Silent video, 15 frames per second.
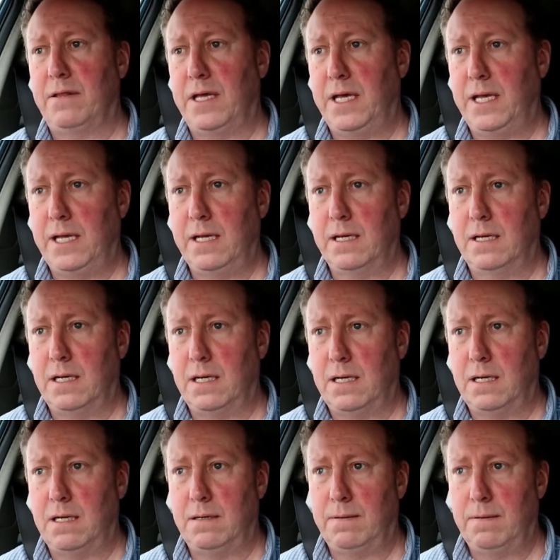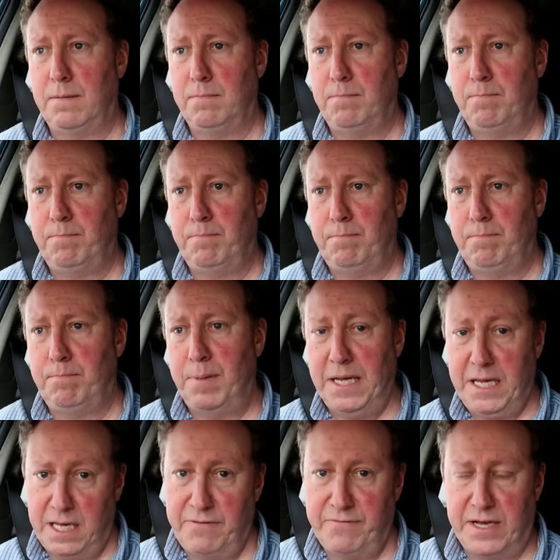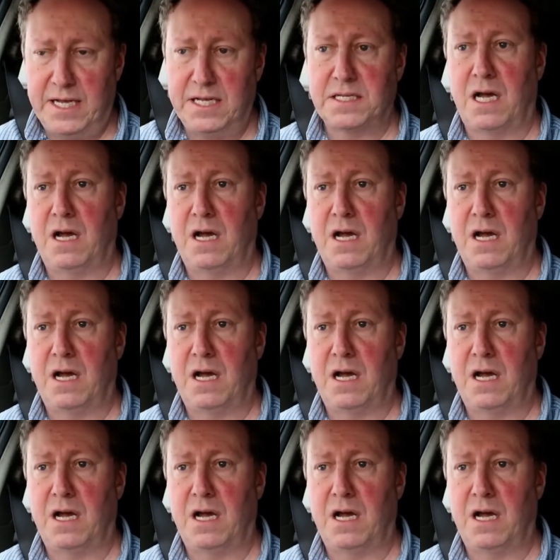the BEVs